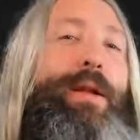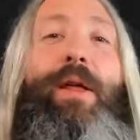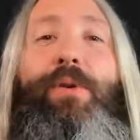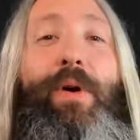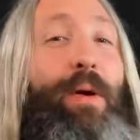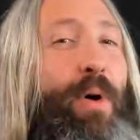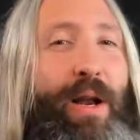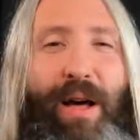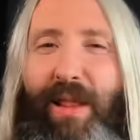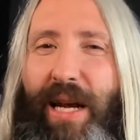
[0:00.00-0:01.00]
Another great
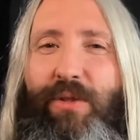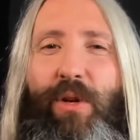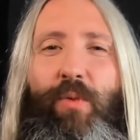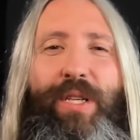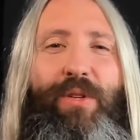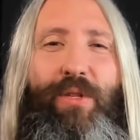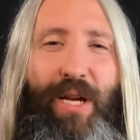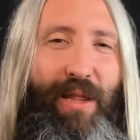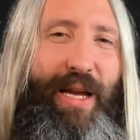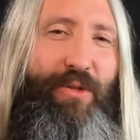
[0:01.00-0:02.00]
one, Electric
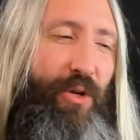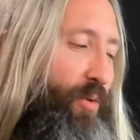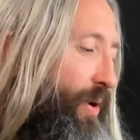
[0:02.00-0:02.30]
Wizard's Electric